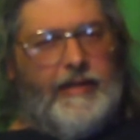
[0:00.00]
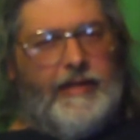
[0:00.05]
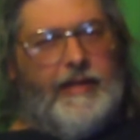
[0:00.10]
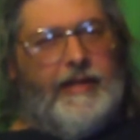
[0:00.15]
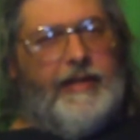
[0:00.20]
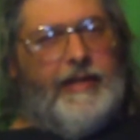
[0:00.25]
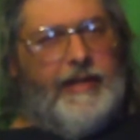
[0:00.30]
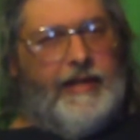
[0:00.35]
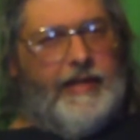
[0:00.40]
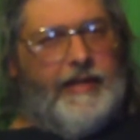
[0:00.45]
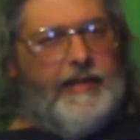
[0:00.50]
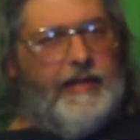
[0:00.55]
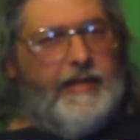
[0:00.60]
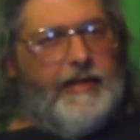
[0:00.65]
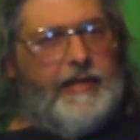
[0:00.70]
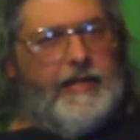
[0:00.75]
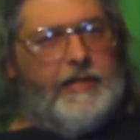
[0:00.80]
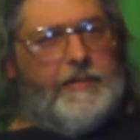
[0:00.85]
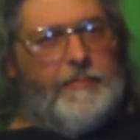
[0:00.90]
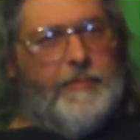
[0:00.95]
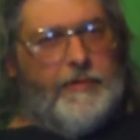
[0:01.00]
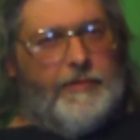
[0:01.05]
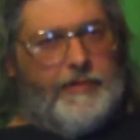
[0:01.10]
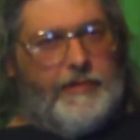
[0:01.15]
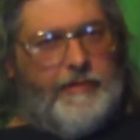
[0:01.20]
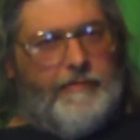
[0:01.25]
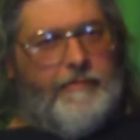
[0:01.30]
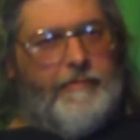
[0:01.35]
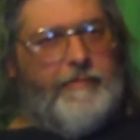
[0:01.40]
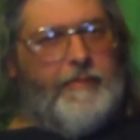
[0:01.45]
And I think that's
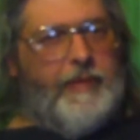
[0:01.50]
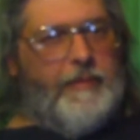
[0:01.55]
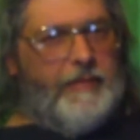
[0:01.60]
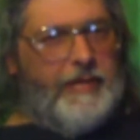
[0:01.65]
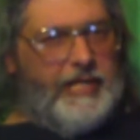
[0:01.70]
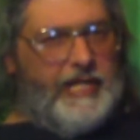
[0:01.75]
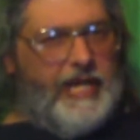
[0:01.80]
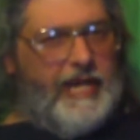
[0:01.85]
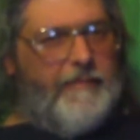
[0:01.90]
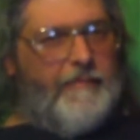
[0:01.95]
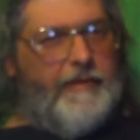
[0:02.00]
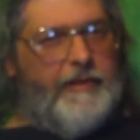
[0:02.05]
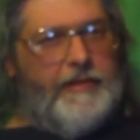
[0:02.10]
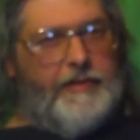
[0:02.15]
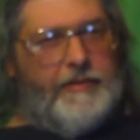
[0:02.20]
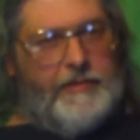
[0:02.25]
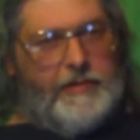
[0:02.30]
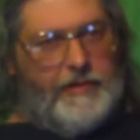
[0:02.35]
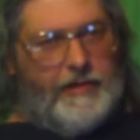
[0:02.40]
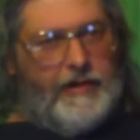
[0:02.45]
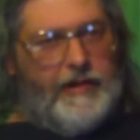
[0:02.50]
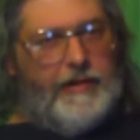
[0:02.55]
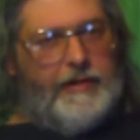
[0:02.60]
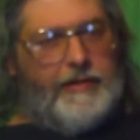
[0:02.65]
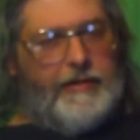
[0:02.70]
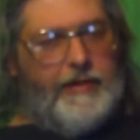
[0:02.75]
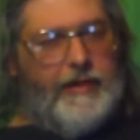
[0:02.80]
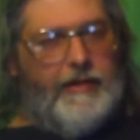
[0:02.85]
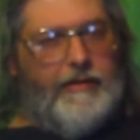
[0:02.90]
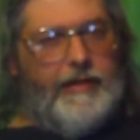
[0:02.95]
mostly when my metabolism
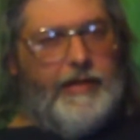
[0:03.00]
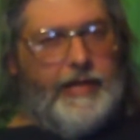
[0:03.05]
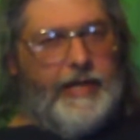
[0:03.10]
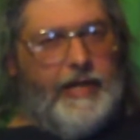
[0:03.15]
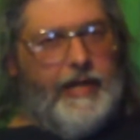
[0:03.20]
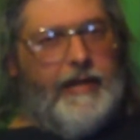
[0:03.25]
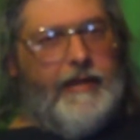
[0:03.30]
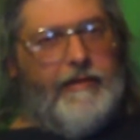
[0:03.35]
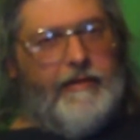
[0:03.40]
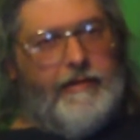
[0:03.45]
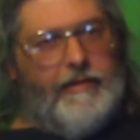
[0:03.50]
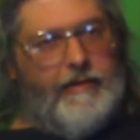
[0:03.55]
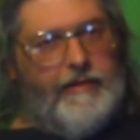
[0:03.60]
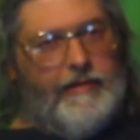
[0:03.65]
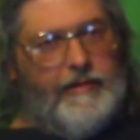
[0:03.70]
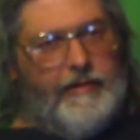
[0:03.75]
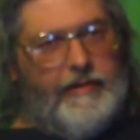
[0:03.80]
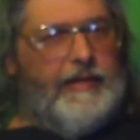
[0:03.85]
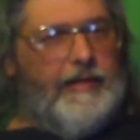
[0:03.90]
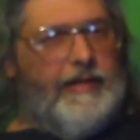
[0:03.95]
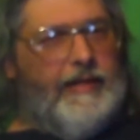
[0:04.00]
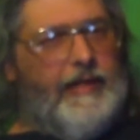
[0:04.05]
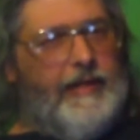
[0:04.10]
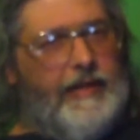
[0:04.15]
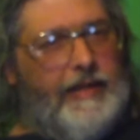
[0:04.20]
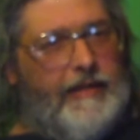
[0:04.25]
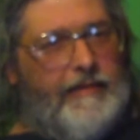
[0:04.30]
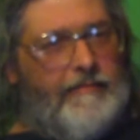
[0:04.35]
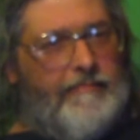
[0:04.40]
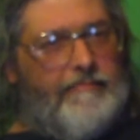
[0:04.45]
started slowing down.
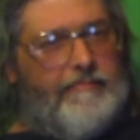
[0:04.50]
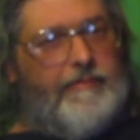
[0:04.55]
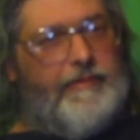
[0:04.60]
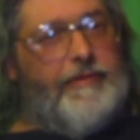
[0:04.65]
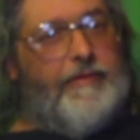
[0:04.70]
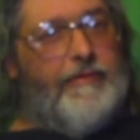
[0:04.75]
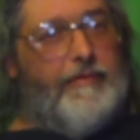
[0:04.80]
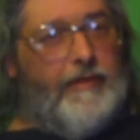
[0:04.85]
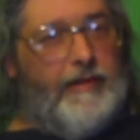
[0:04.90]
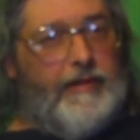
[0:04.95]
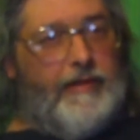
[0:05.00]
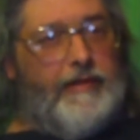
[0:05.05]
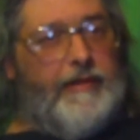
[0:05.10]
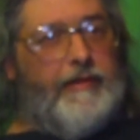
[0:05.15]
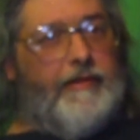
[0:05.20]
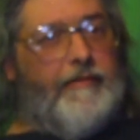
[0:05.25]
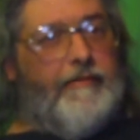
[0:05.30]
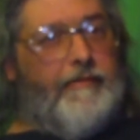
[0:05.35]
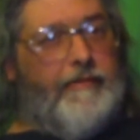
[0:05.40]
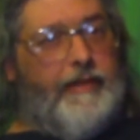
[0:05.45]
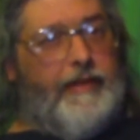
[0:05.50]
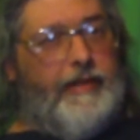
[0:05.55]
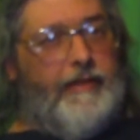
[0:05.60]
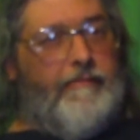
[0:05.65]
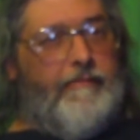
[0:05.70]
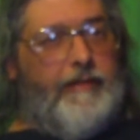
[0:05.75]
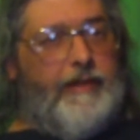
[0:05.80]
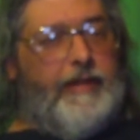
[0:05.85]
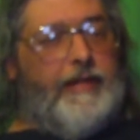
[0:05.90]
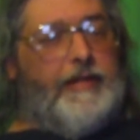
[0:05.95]
And to a good degree
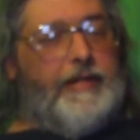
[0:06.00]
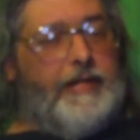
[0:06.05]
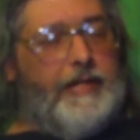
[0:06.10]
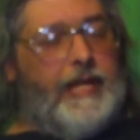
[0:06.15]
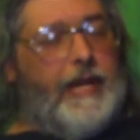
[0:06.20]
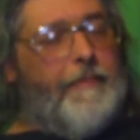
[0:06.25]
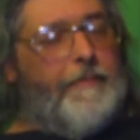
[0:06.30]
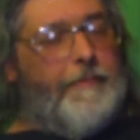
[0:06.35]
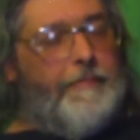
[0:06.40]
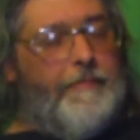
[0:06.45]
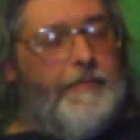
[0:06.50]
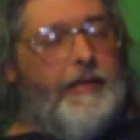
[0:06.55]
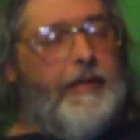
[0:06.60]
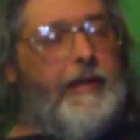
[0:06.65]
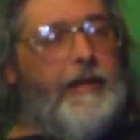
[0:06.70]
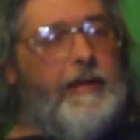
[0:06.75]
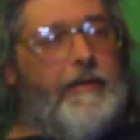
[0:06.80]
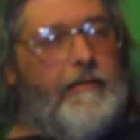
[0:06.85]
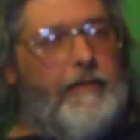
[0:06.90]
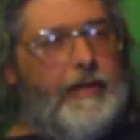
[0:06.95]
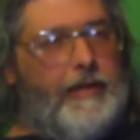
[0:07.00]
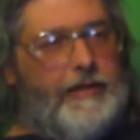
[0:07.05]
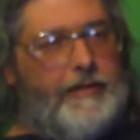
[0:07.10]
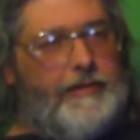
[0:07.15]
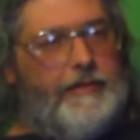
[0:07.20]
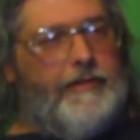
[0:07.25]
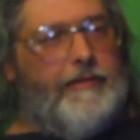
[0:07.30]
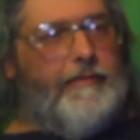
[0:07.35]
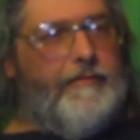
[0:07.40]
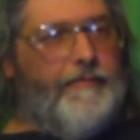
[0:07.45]
when I stopped being quite
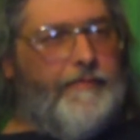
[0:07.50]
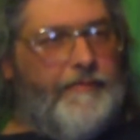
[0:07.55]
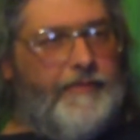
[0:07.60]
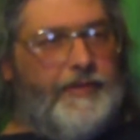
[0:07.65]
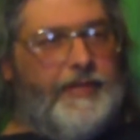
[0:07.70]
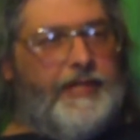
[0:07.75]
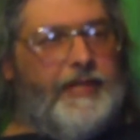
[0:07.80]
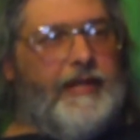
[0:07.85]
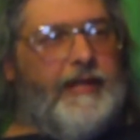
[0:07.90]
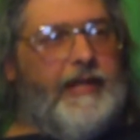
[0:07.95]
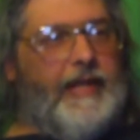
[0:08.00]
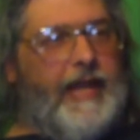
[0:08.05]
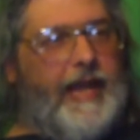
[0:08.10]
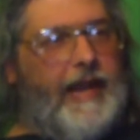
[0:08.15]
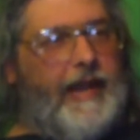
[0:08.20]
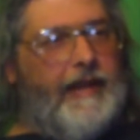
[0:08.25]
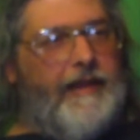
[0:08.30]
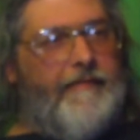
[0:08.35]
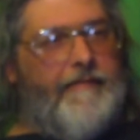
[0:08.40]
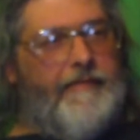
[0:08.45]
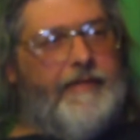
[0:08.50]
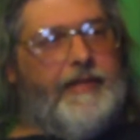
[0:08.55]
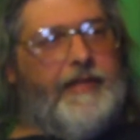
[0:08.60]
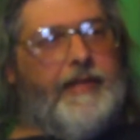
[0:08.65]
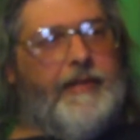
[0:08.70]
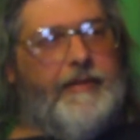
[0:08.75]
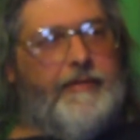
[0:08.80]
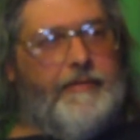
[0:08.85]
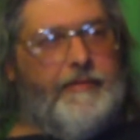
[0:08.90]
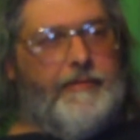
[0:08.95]
so physically active as I
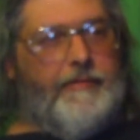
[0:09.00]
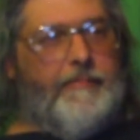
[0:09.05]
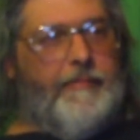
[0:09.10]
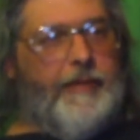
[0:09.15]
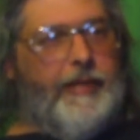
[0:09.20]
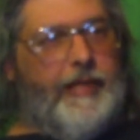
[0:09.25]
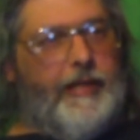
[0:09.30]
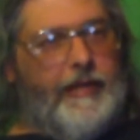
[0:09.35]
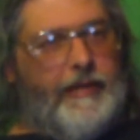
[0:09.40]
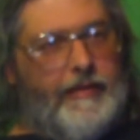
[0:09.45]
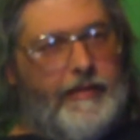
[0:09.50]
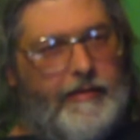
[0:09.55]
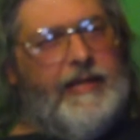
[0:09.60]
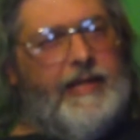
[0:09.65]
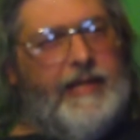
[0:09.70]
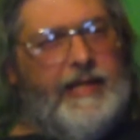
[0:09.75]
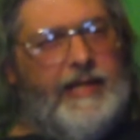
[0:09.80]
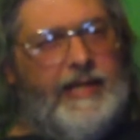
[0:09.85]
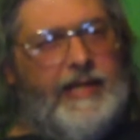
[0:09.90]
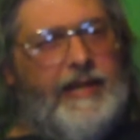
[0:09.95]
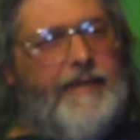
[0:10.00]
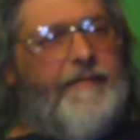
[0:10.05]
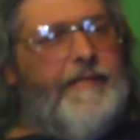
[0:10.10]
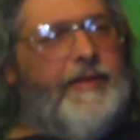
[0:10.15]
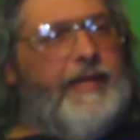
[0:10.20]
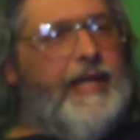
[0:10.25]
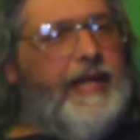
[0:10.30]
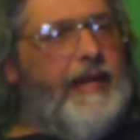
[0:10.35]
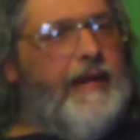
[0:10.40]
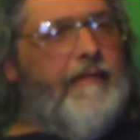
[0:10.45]
used to be.
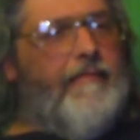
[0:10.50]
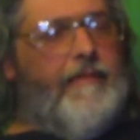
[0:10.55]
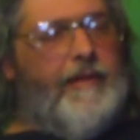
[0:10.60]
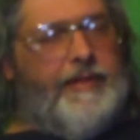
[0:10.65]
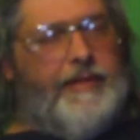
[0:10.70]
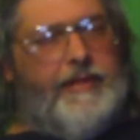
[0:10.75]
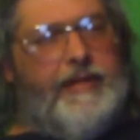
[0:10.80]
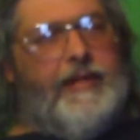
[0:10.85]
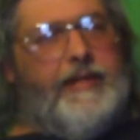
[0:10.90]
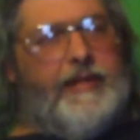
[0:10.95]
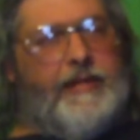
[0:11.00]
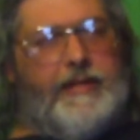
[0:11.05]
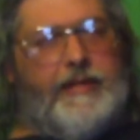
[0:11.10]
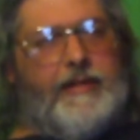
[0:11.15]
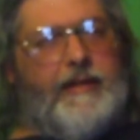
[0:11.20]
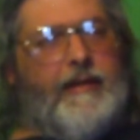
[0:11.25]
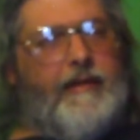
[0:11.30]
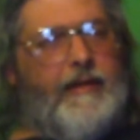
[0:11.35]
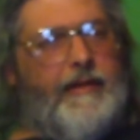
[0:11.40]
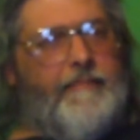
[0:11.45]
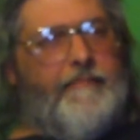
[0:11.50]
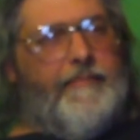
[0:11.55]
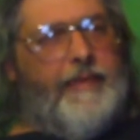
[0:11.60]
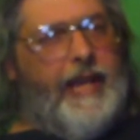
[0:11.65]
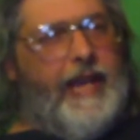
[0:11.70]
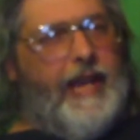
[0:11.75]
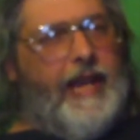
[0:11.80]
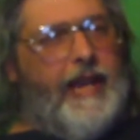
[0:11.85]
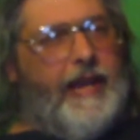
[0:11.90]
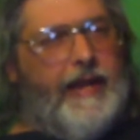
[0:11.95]
Even then it wasn't necessarily
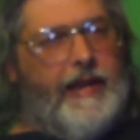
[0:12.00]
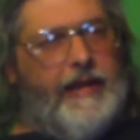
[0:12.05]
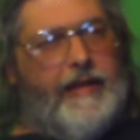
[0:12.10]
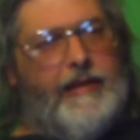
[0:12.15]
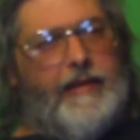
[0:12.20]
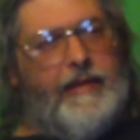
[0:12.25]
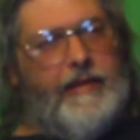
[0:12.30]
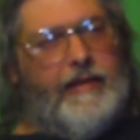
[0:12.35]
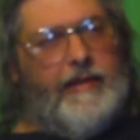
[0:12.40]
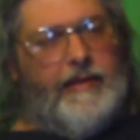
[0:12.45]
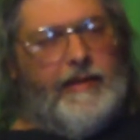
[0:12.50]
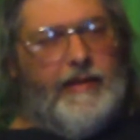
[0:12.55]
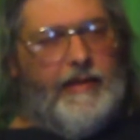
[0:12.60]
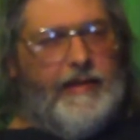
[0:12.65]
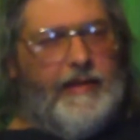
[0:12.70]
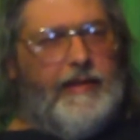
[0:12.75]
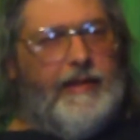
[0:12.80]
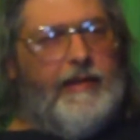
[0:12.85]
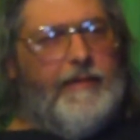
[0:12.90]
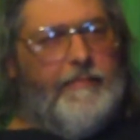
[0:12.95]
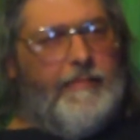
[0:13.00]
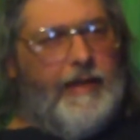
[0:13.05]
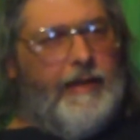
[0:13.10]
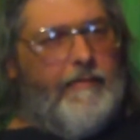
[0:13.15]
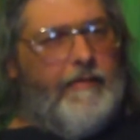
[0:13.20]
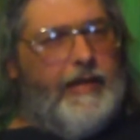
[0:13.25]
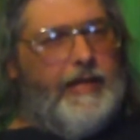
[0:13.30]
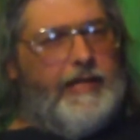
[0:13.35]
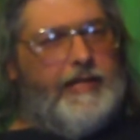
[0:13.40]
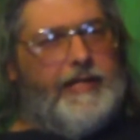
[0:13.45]
bad. My
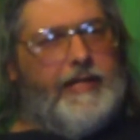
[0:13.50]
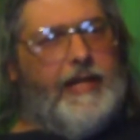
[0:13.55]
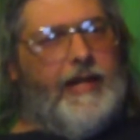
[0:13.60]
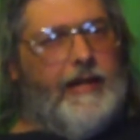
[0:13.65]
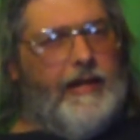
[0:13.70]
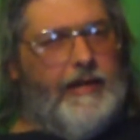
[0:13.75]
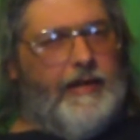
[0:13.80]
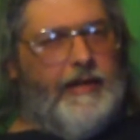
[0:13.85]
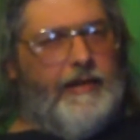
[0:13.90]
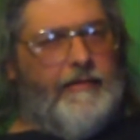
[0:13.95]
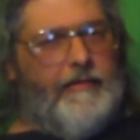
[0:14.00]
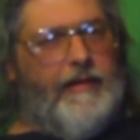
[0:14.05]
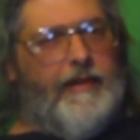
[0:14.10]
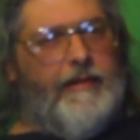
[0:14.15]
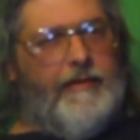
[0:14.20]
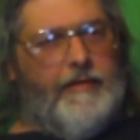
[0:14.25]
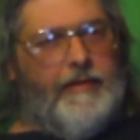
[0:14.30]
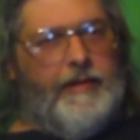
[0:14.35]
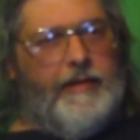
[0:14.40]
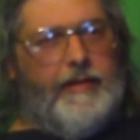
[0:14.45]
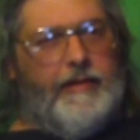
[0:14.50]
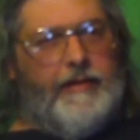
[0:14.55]
weight settled in around